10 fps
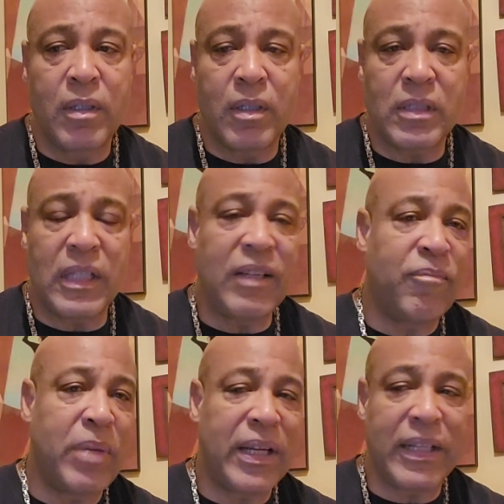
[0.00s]
Because I
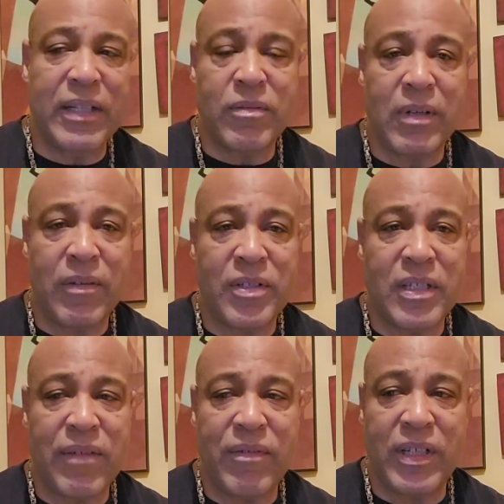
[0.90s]
left back east when I was
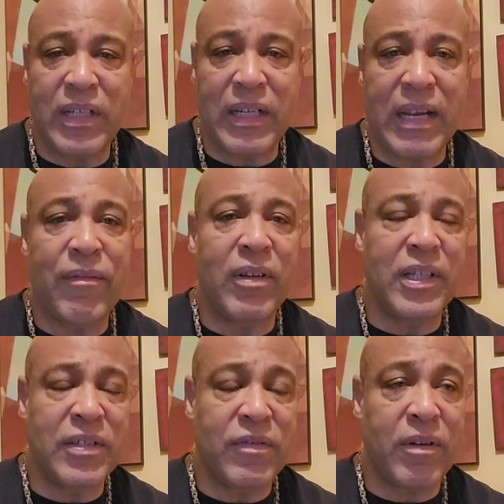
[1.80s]
17. I got
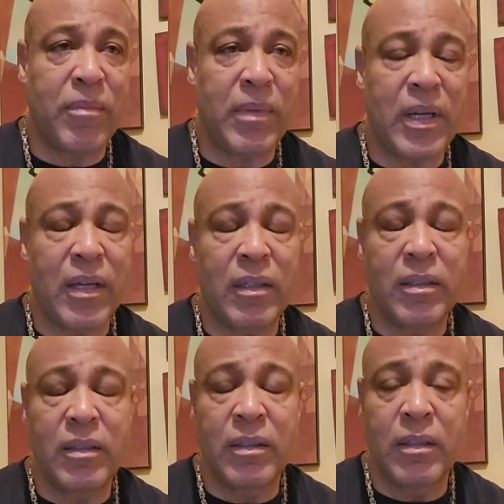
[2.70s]
released from
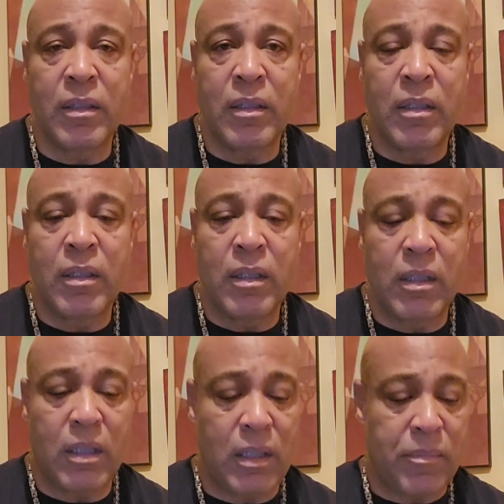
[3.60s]

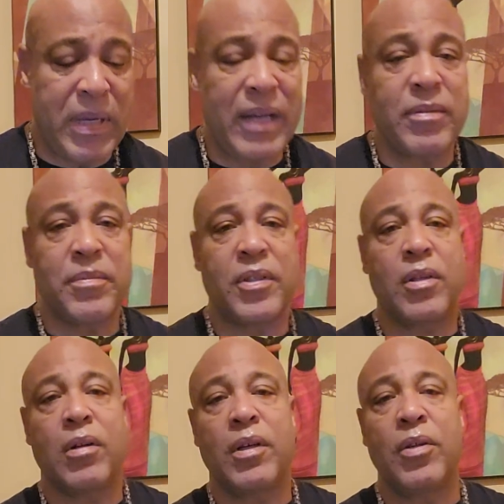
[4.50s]
Maximum
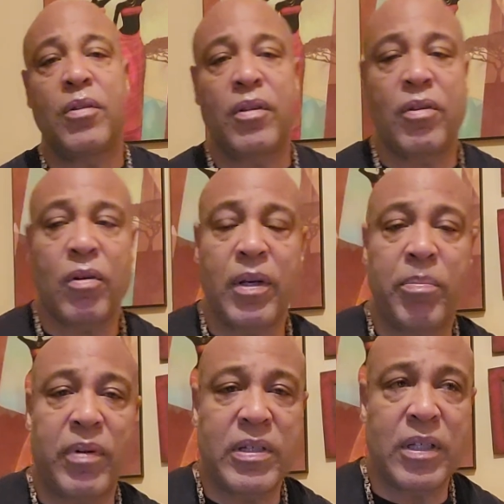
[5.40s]
Security Youth Authority
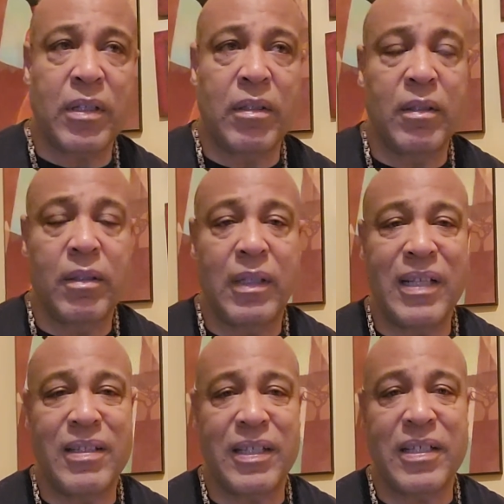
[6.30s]
prison
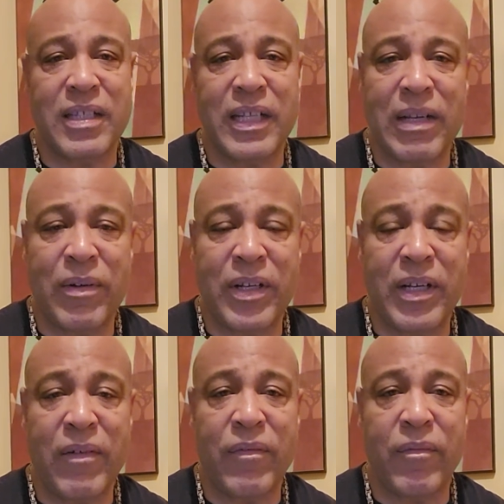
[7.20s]
at 16. I went in
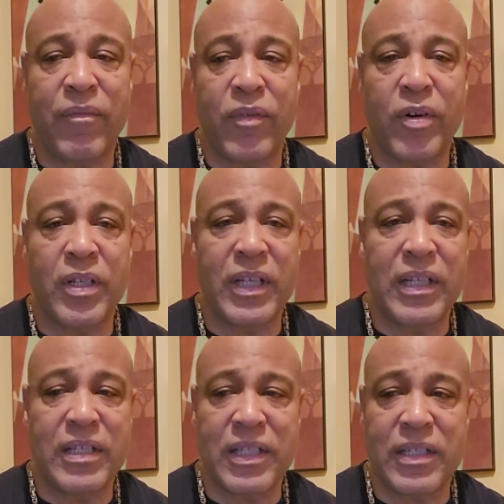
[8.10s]
there from 14
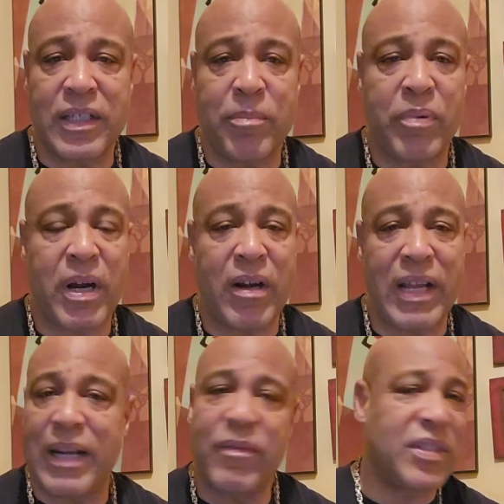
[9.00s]
to 16. Prior to
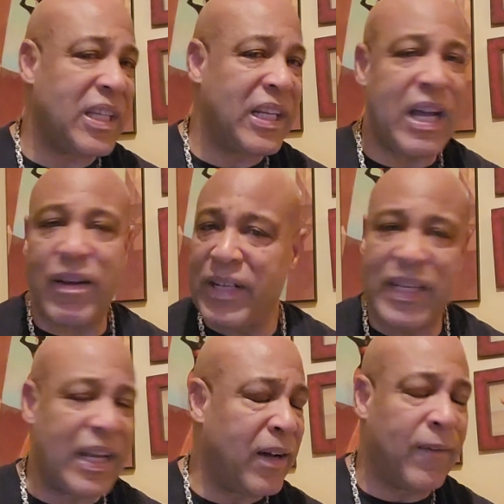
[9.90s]
that, I was in
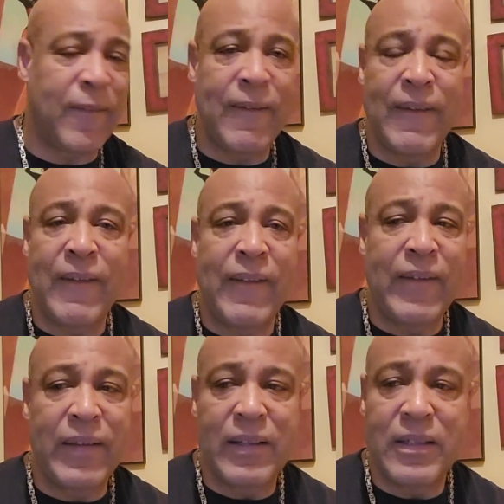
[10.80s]
and out.
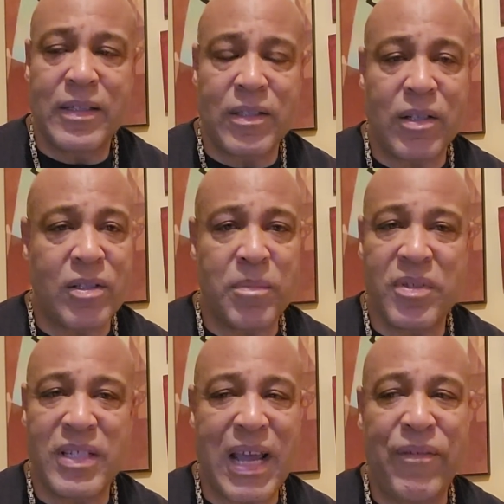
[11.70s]
Just on some
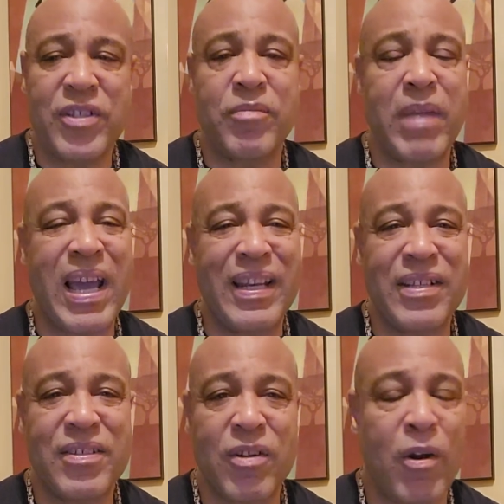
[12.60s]
savage
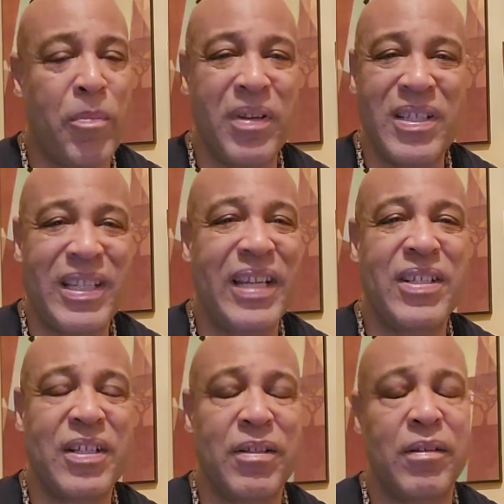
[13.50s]
madness,
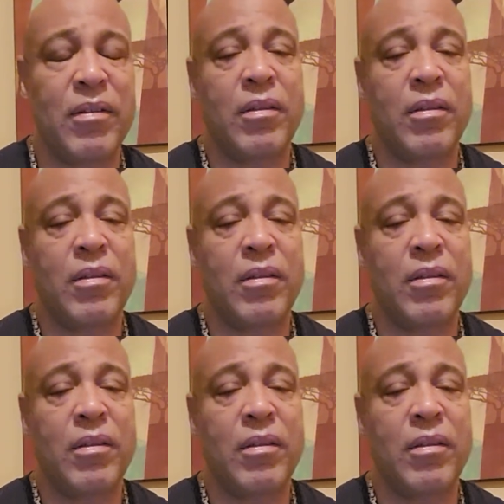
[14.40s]
urbanization,